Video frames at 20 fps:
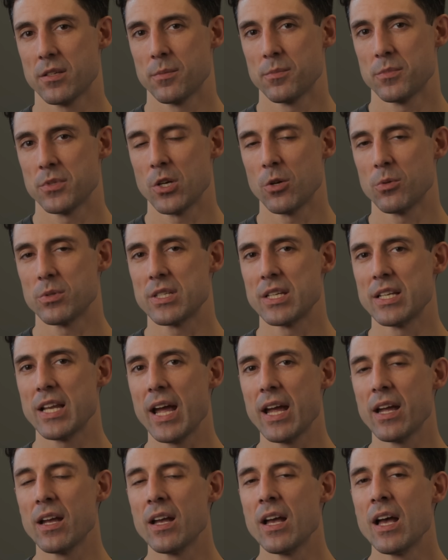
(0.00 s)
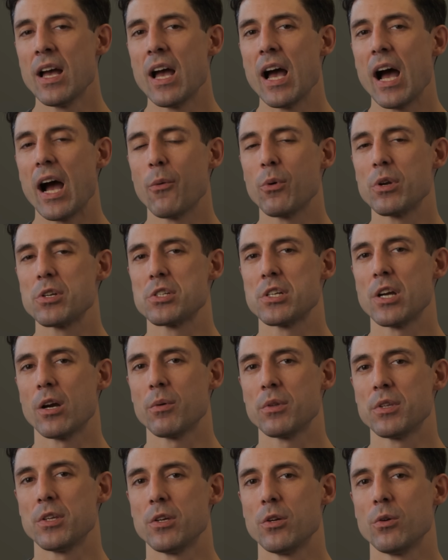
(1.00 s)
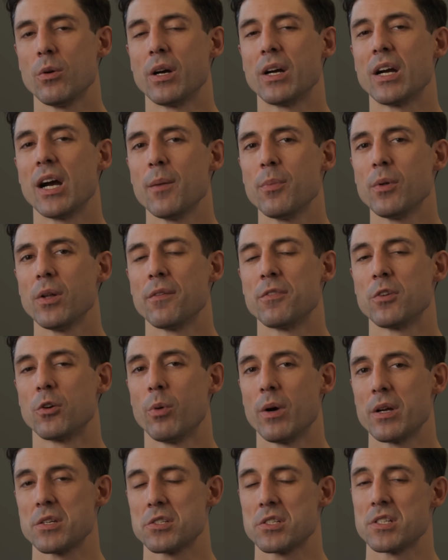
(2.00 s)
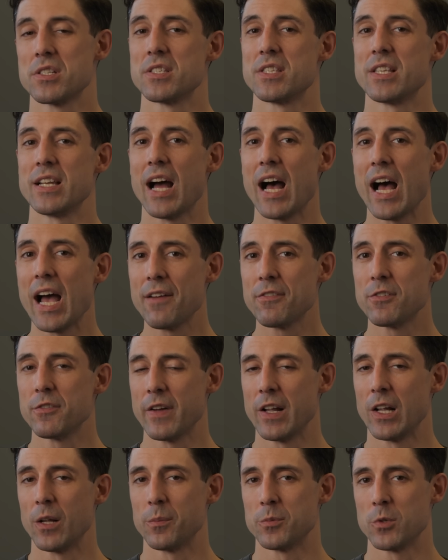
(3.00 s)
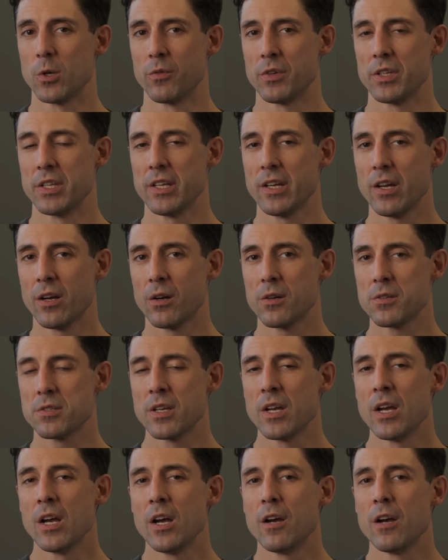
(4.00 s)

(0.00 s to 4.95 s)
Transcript: So today, I want to share with you a couple of the questions that I've developed over the years